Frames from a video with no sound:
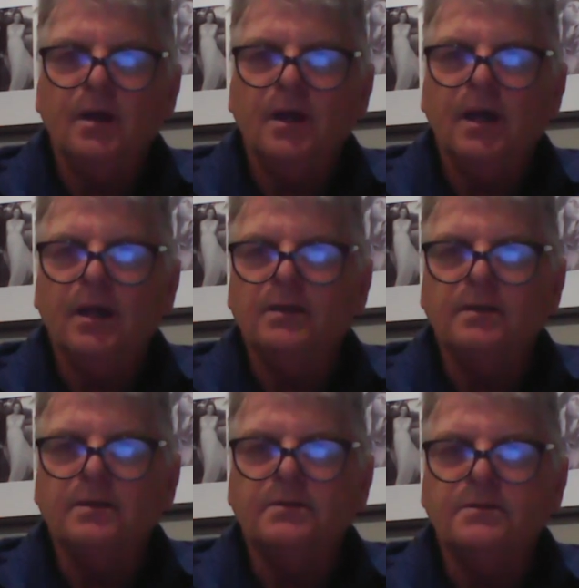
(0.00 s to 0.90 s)

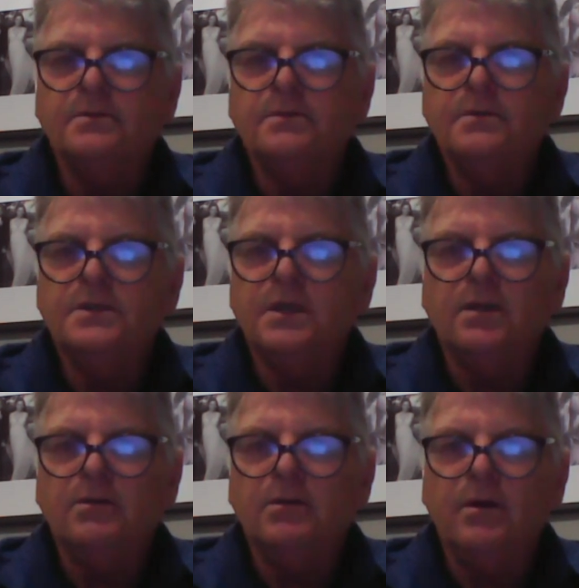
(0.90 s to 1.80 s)
and C,
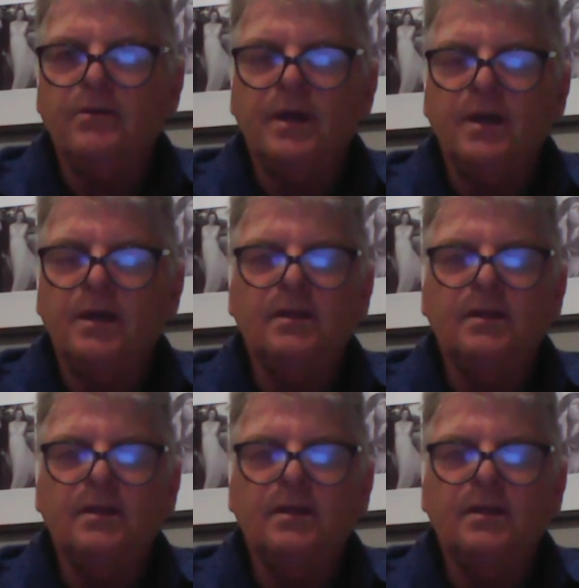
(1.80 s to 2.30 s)
you know, they,